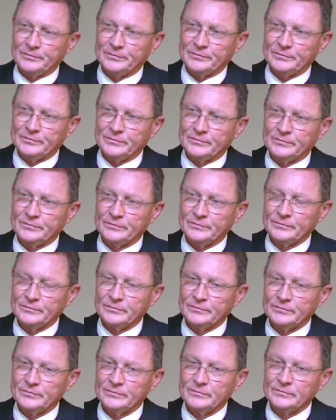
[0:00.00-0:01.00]

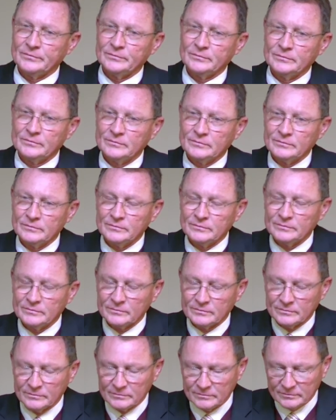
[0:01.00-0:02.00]

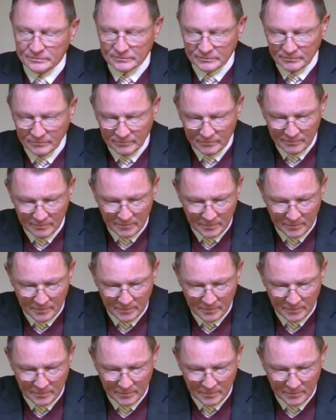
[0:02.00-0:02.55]
Nobody speaks.